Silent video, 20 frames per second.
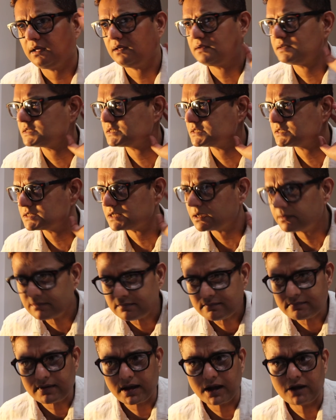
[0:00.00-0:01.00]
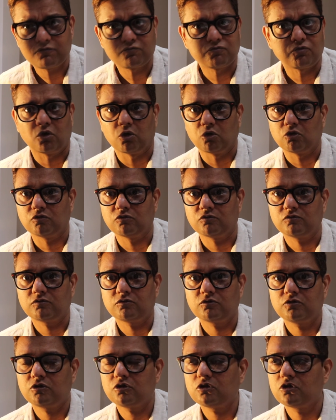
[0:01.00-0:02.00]
Some
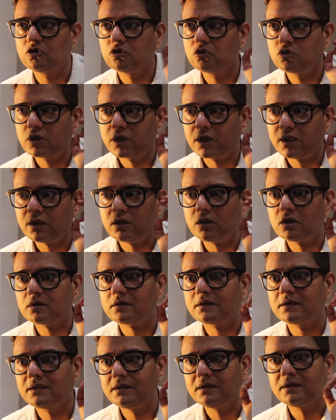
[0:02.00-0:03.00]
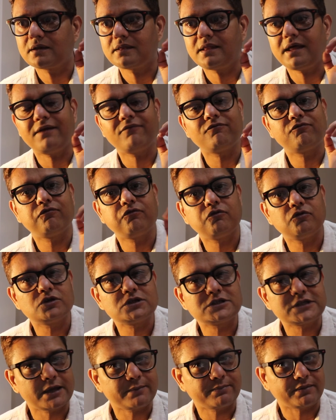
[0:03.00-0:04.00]
headphones, you cannot hear that foot
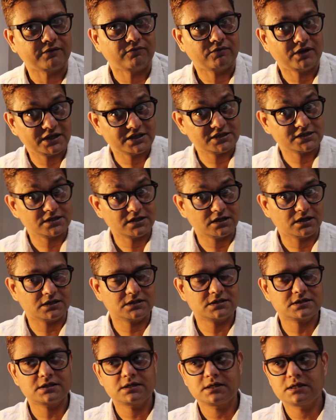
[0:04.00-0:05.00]
tapping when it starts